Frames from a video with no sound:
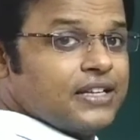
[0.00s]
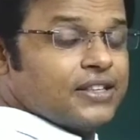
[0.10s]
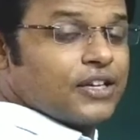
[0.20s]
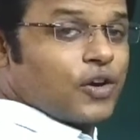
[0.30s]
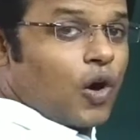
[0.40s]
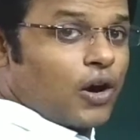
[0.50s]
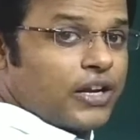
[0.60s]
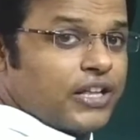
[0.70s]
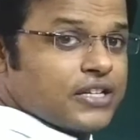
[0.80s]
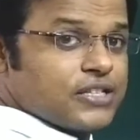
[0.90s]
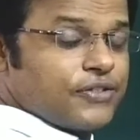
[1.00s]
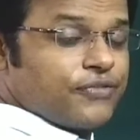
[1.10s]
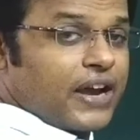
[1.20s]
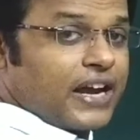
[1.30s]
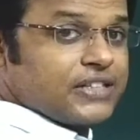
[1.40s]
The cornea's
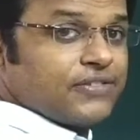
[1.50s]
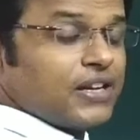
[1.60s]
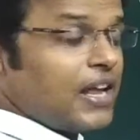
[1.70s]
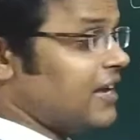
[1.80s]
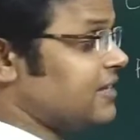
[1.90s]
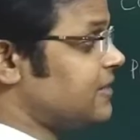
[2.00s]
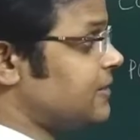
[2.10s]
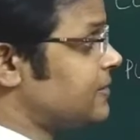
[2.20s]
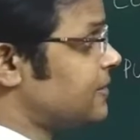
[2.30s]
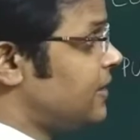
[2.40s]
refractive indices,